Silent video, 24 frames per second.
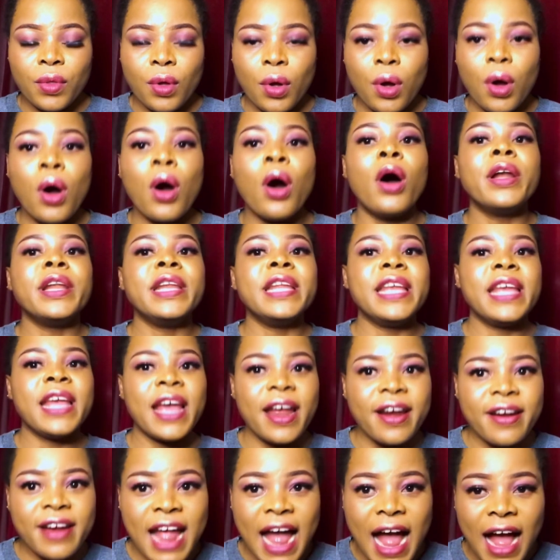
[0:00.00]
or
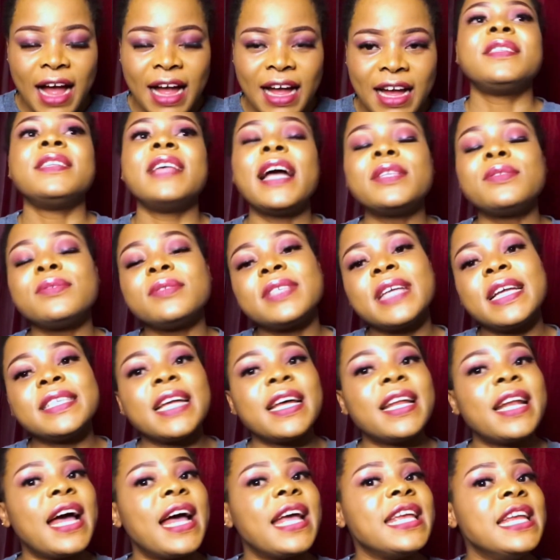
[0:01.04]
Nigeria, year
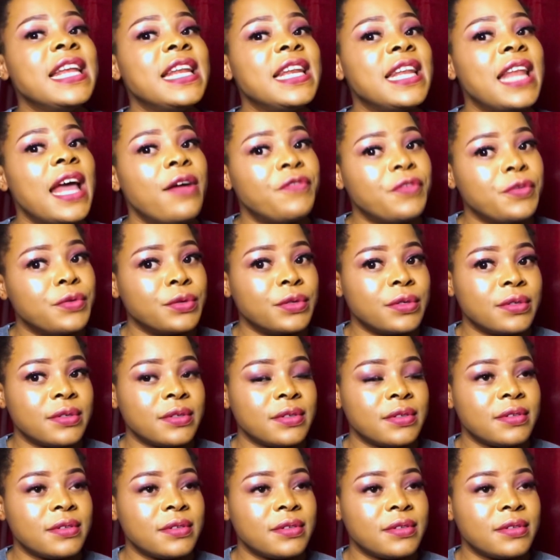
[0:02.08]
2011,